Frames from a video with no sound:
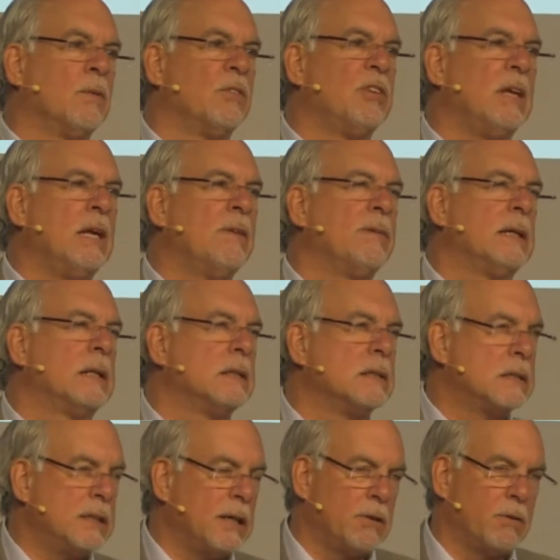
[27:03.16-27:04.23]
was even
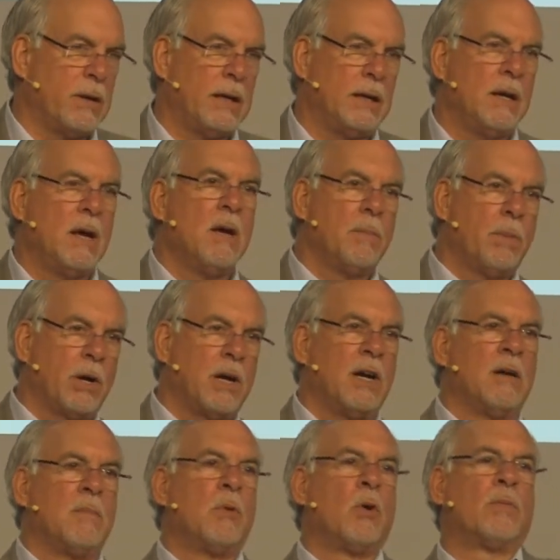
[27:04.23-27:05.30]
considering putting
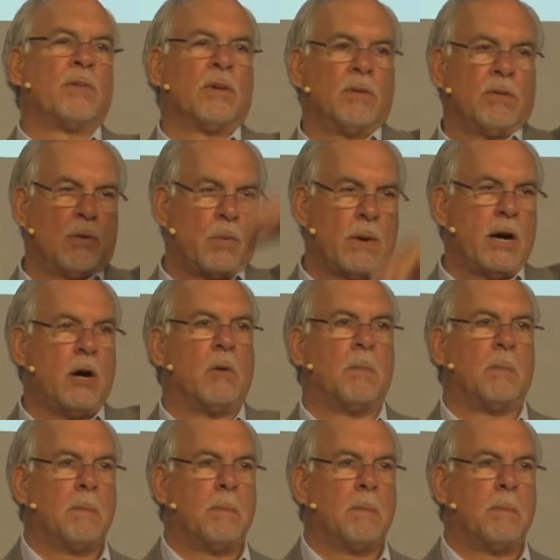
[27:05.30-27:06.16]
him over the realm.